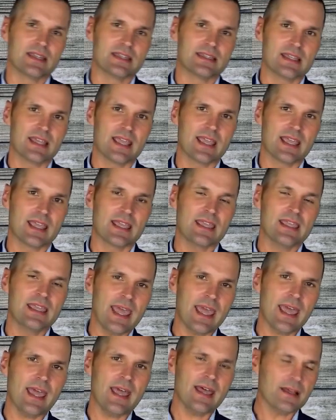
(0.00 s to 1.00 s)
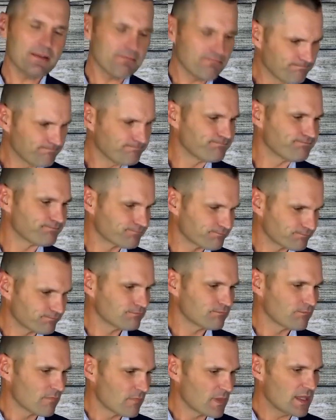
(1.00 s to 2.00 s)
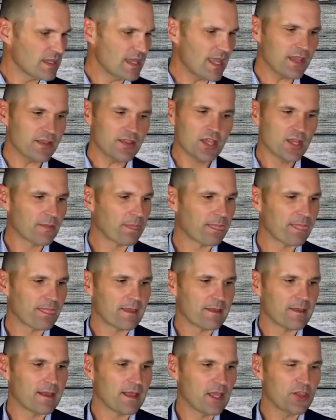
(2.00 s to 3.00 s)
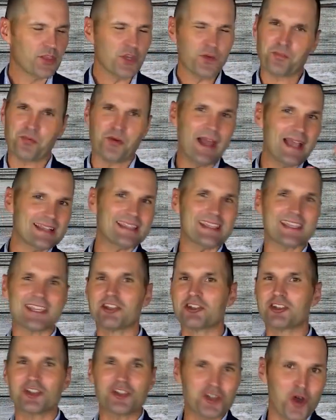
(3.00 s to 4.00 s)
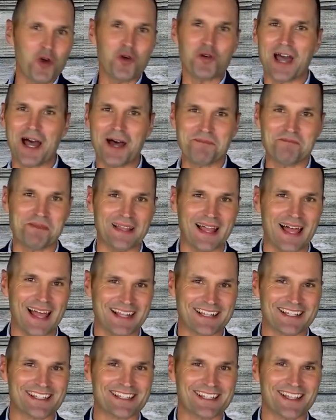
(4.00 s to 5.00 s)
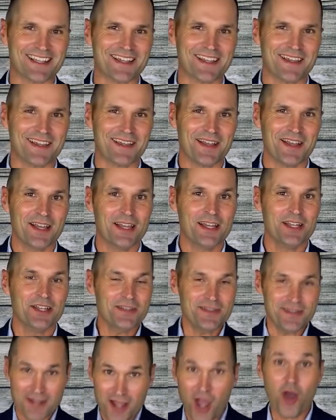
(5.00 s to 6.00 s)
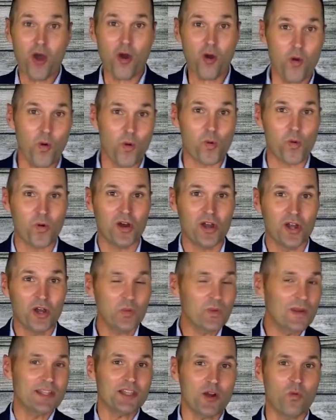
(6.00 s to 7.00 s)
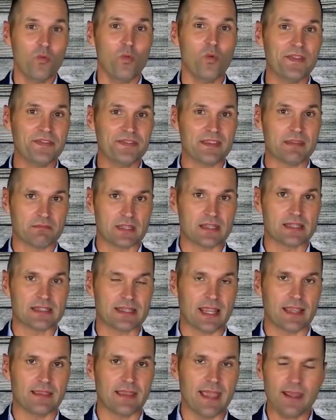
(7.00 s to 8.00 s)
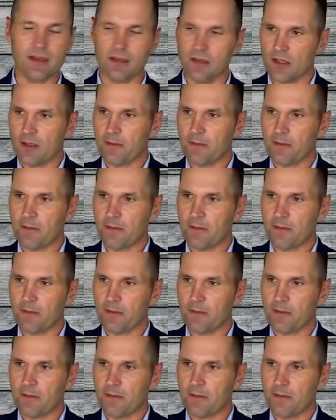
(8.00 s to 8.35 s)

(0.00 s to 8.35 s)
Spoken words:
say, yeah, their pricing is so complex? No, we don't want them to say that.